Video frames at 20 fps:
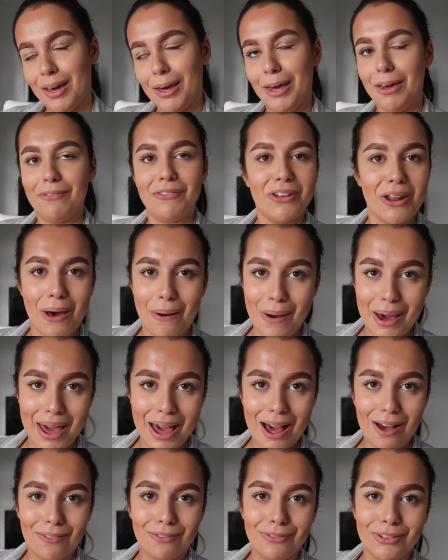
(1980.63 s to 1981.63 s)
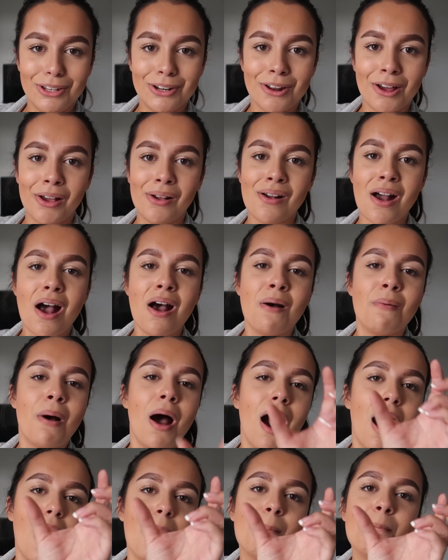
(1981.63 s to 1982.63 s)
Even though I have, you know, a,
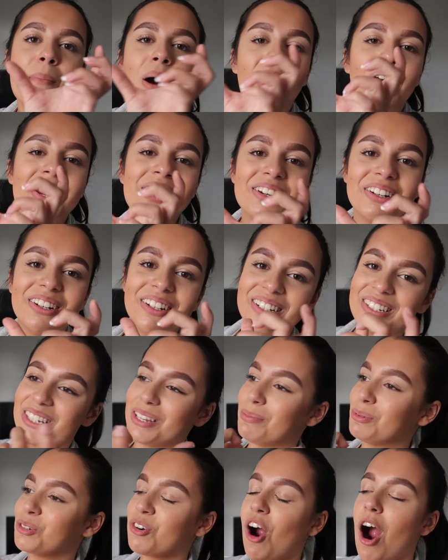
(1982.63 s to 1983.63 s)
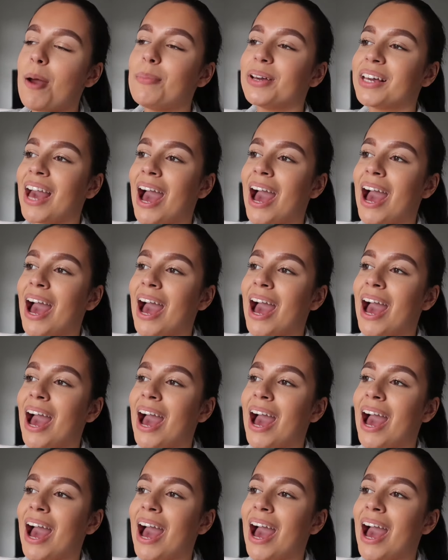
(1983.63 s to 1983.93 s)
a minor subscriber